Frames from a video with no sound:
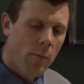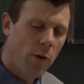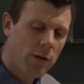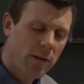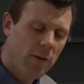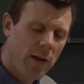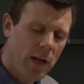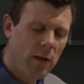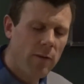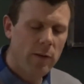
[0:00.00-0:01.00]
But the
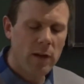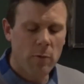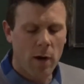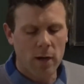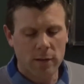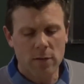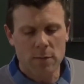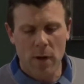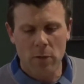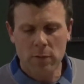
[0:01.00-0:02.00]
evening waters
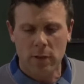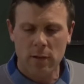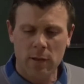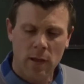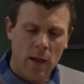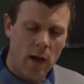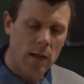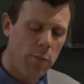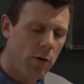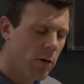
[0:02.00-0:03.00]
mounted,
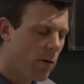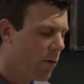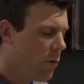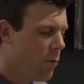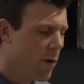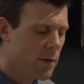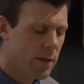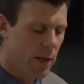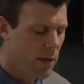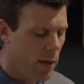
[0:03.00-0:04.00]
and the poor crew were
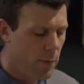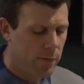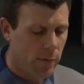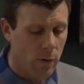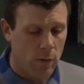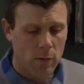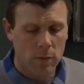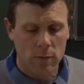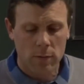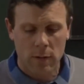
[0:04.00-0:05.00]
skin deep sore.